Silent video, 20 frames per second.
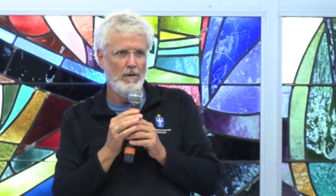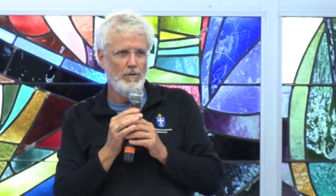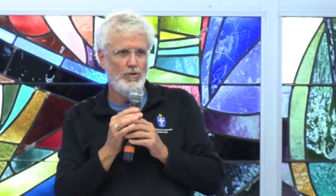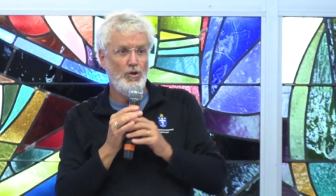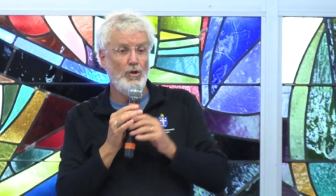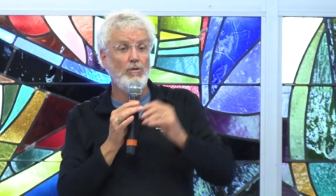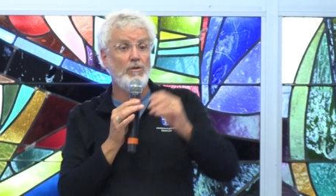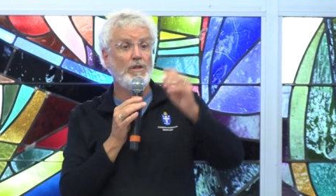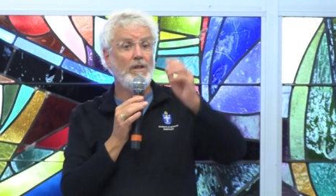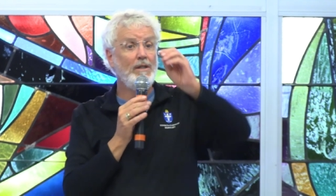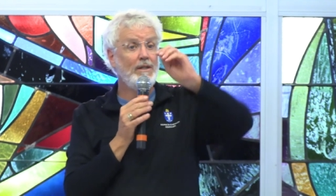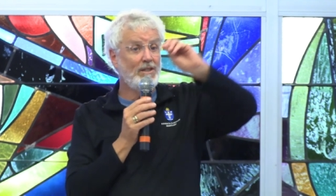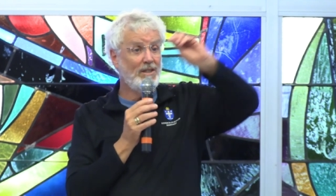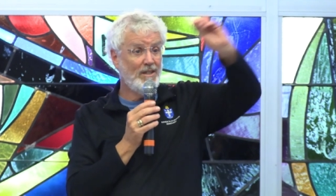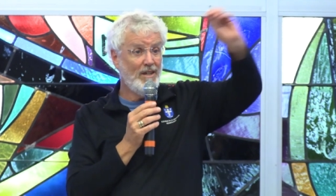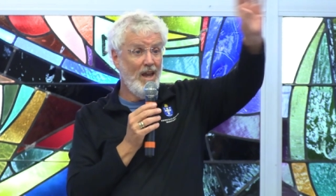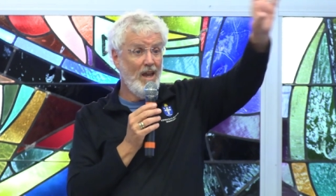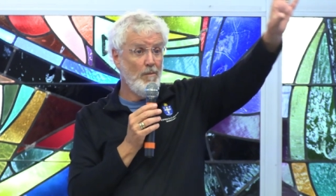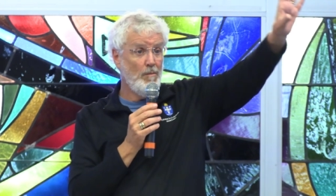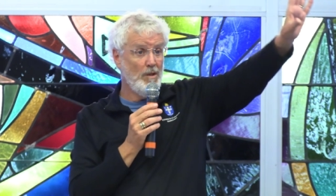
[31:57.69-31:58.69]
choosing
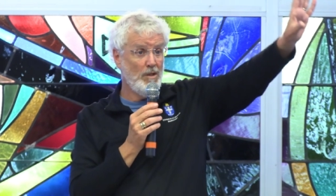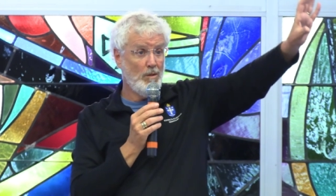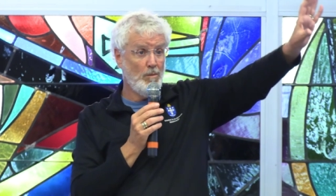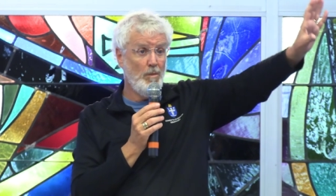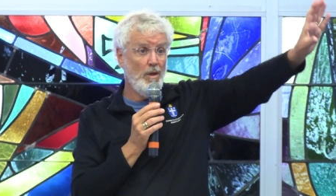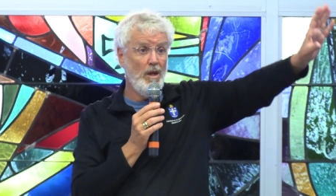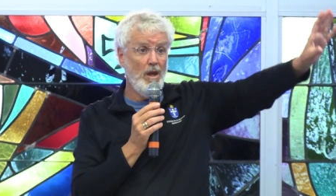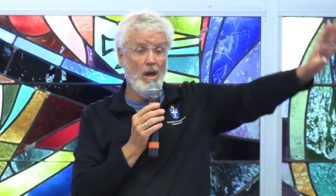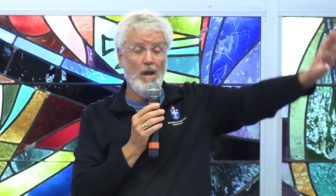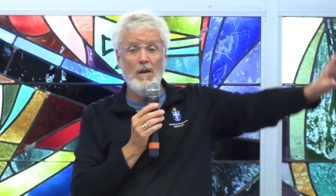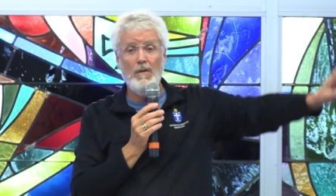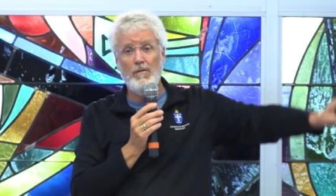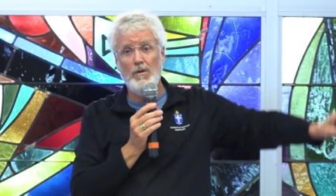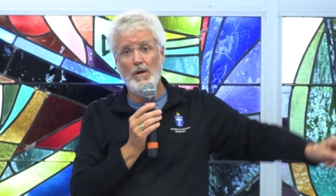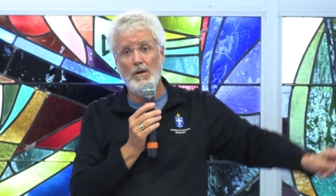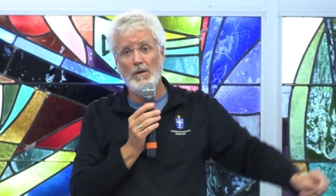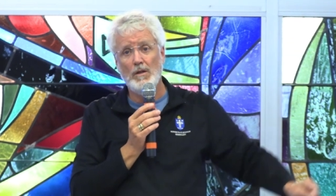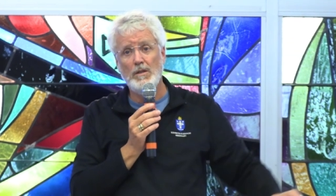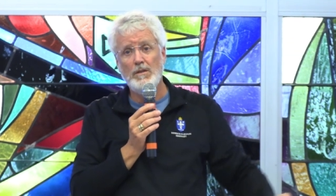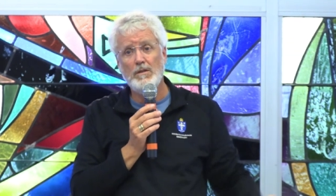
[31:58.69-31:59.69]
escapist
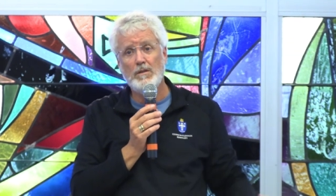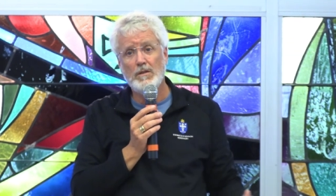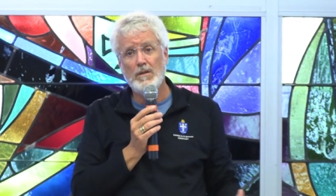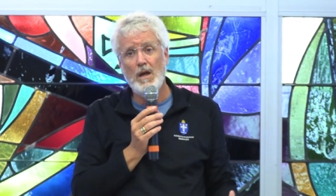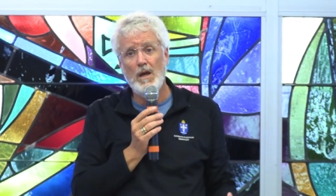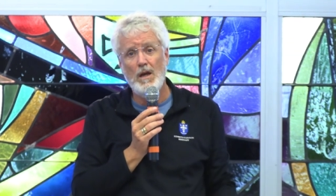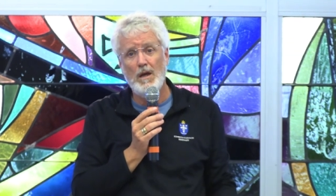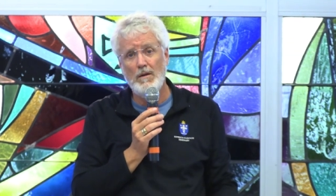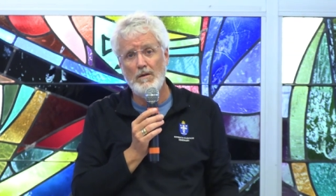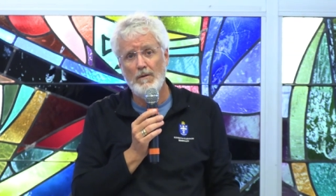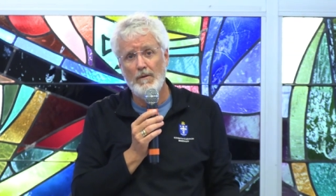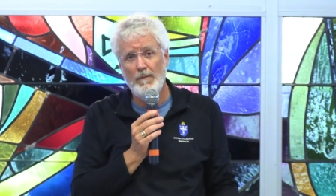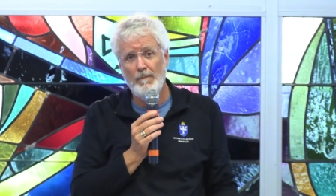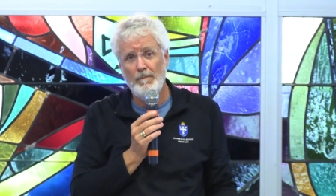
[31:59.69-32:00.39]
behavior instead.